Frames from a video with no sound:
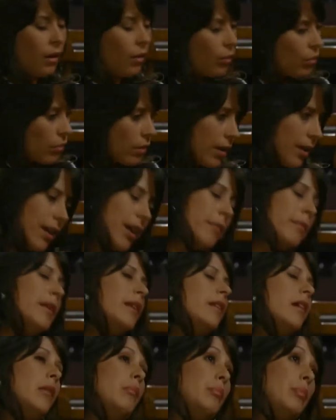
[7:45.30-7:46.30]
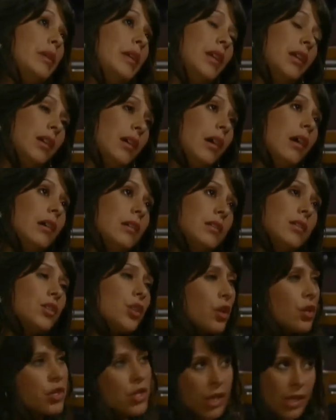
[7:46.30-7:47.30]
Well, I may not be a
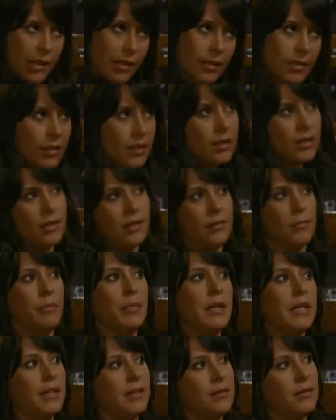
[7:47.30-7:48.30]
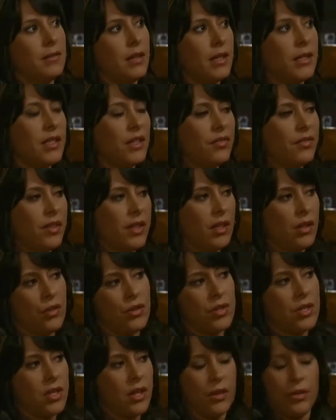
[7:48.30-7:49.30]
surgeon, but I definitely
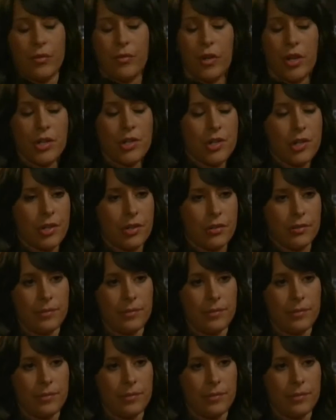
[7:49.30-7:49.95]
understand the rush.